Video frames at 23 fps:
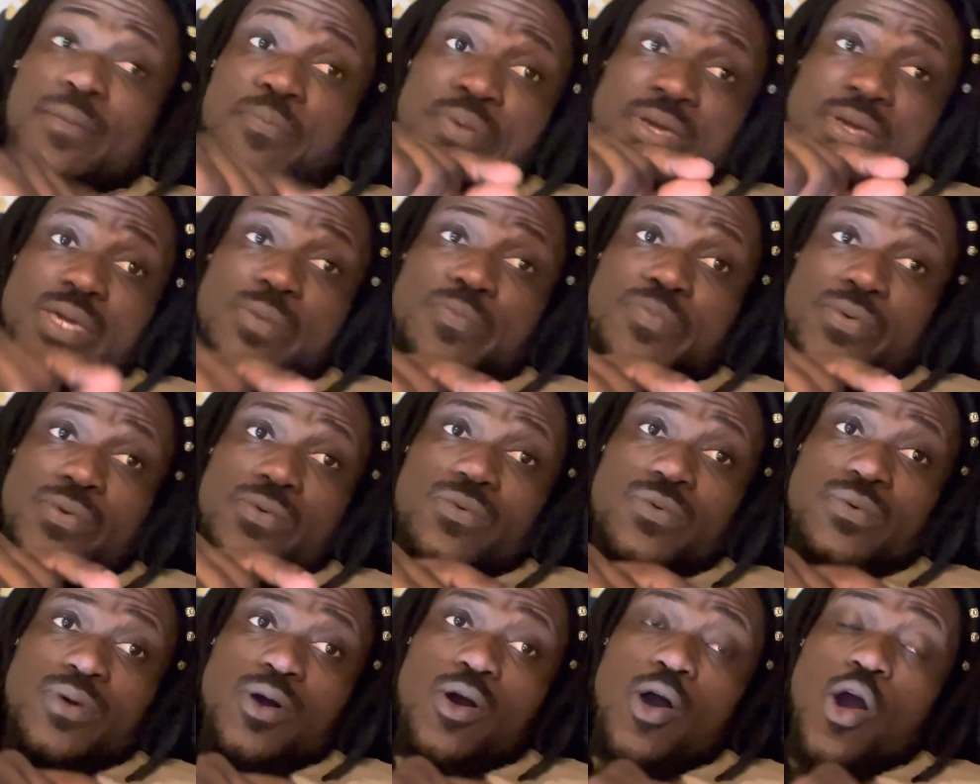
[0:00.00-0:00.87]

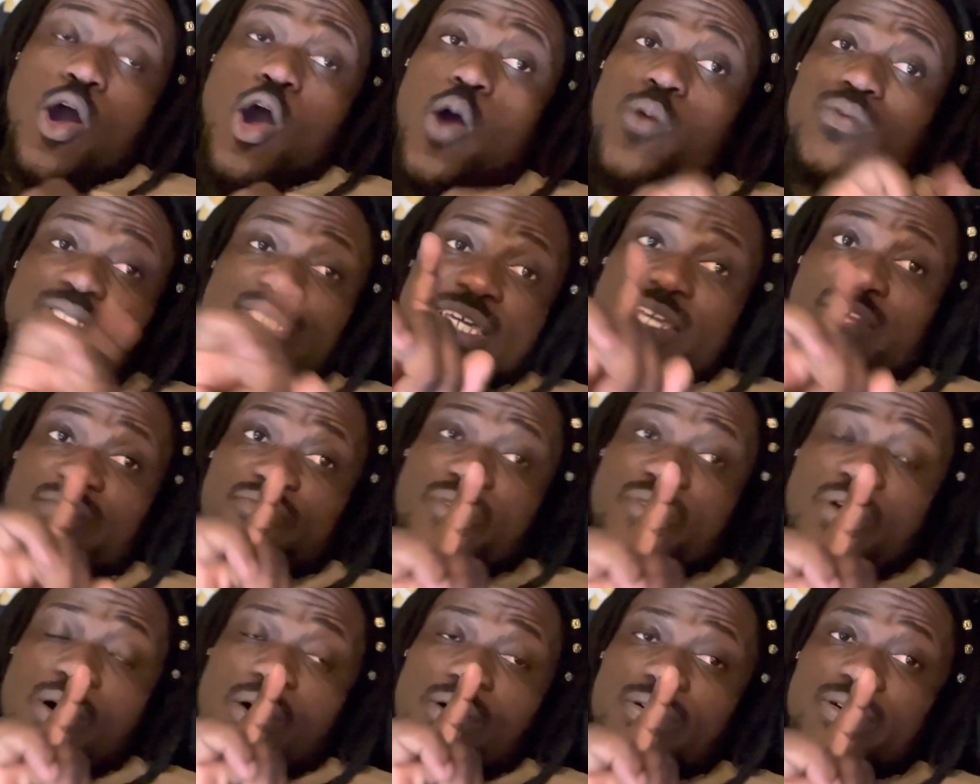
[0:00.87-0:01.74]
people always get it
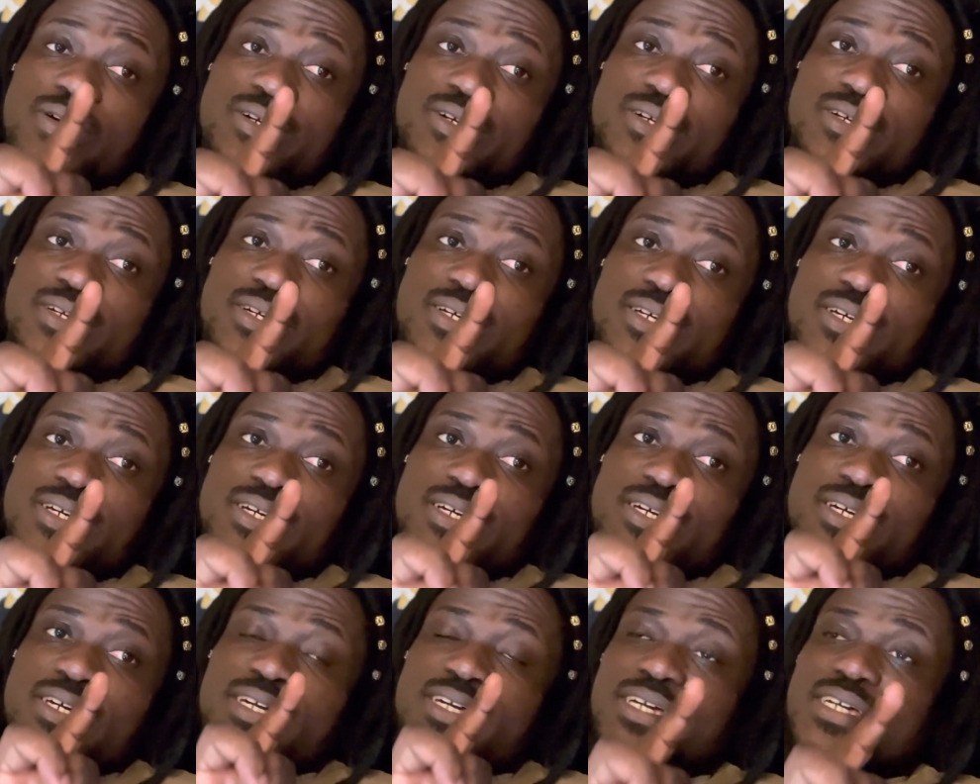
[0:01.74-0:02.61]
wrong
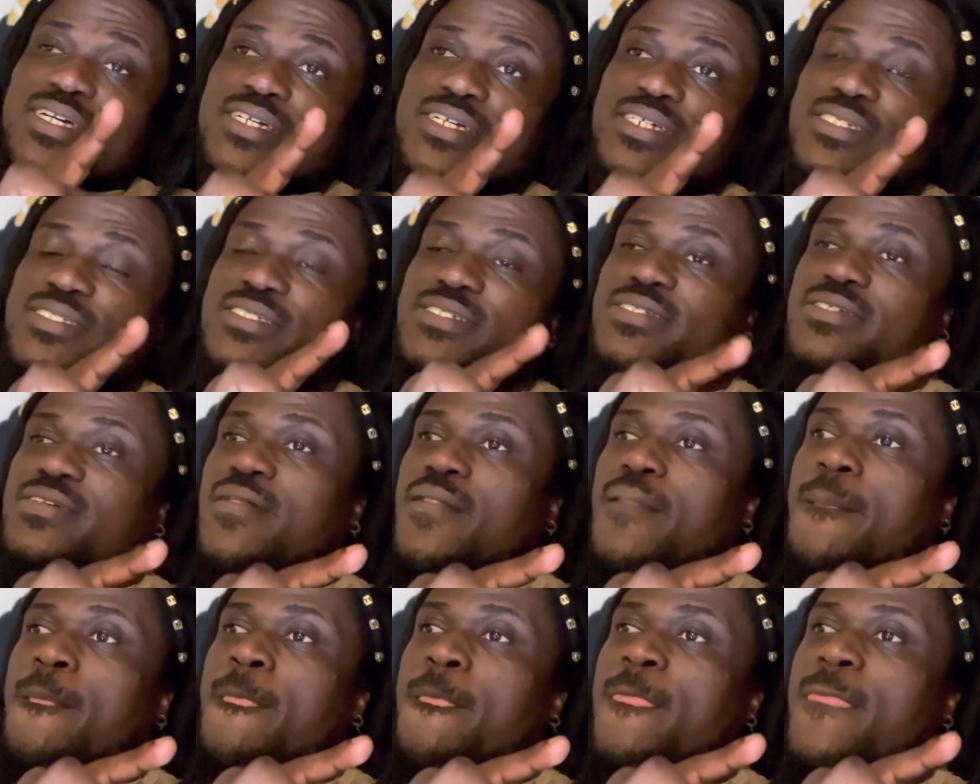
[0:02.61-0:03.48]
is
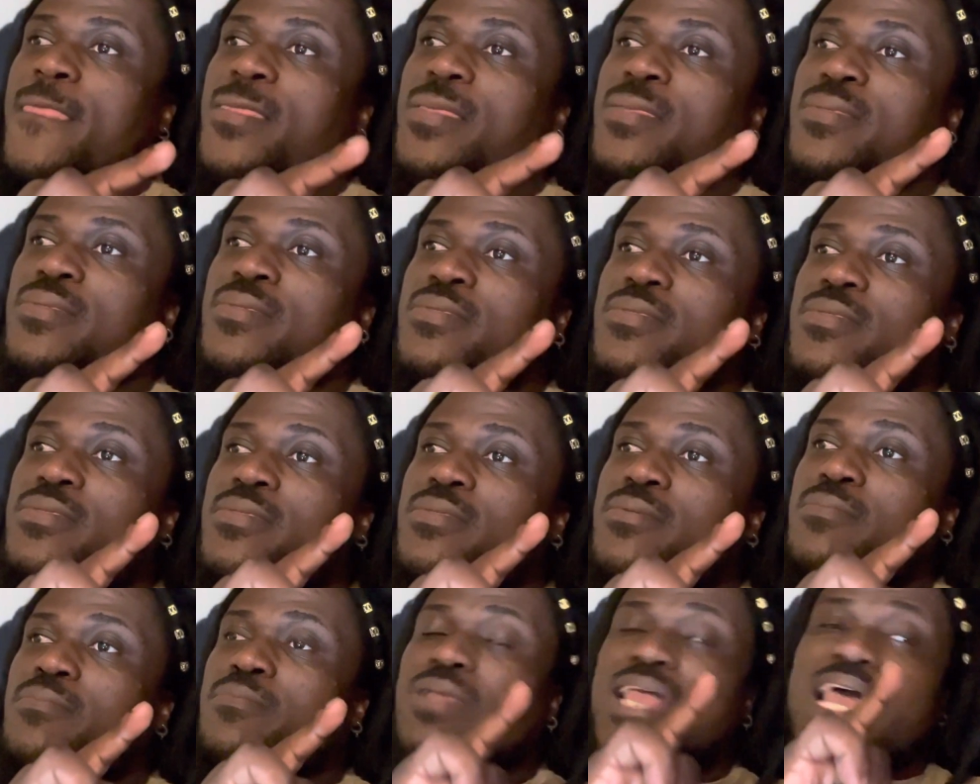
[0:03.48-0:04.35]

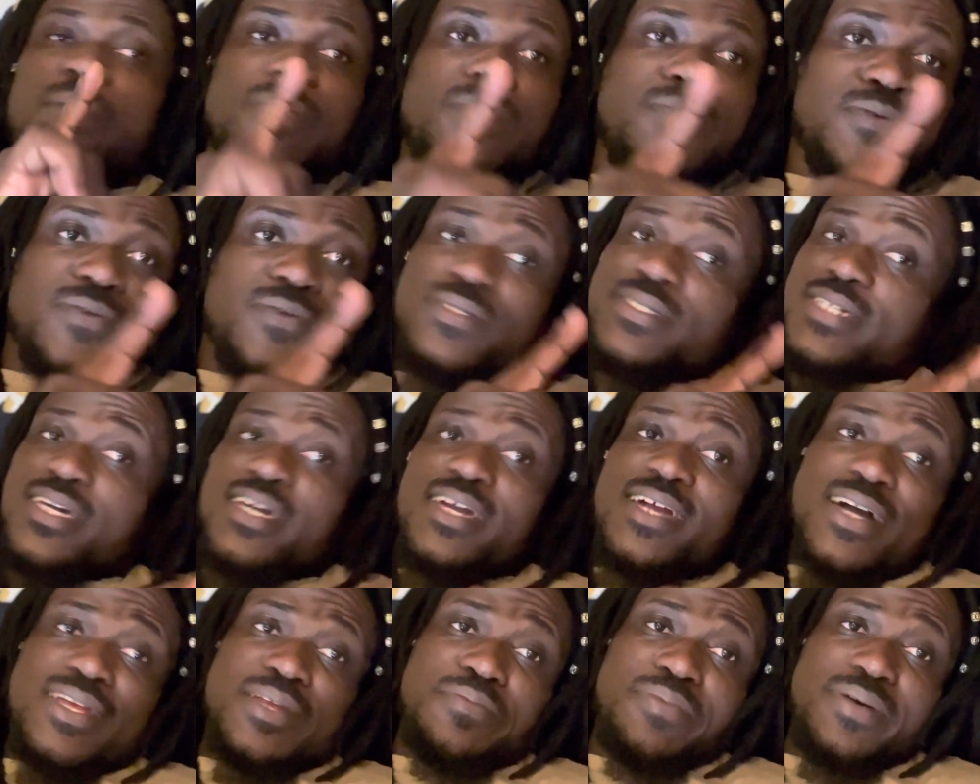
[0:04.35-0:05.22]
black people don't take
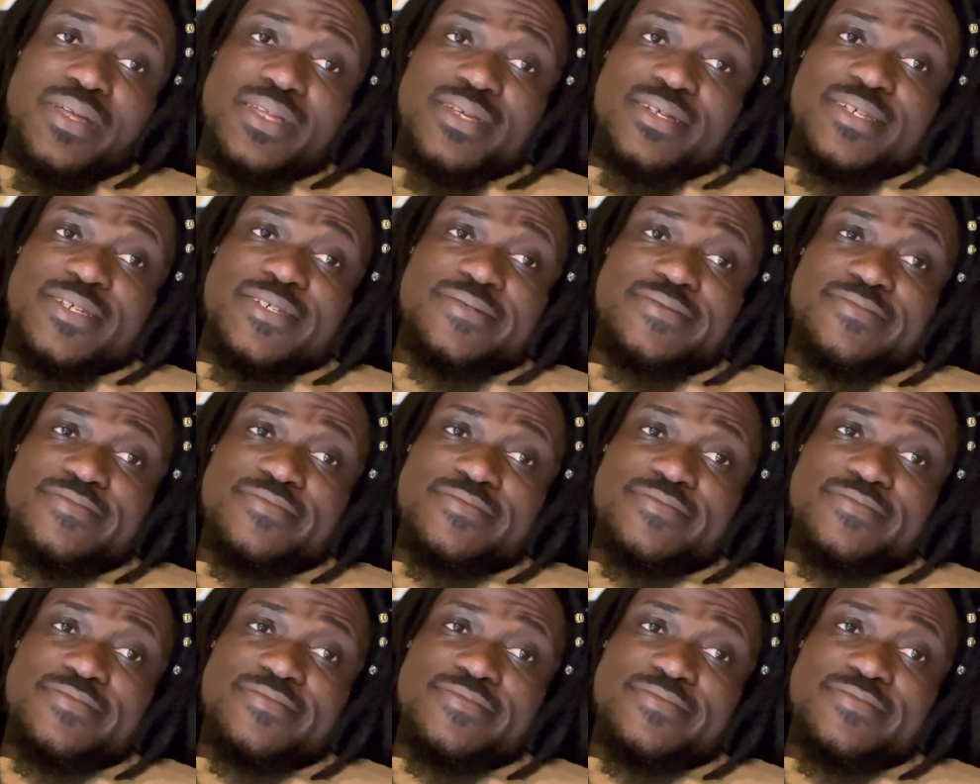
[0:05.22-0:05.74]
accountability.